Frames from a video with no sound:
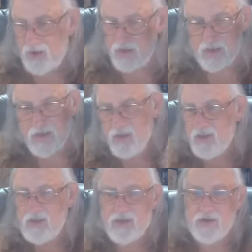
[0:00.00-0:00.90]
body,
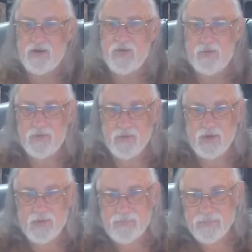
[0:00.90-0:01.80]
you know,
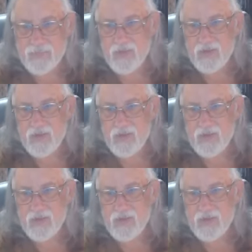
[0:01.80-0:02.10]
um,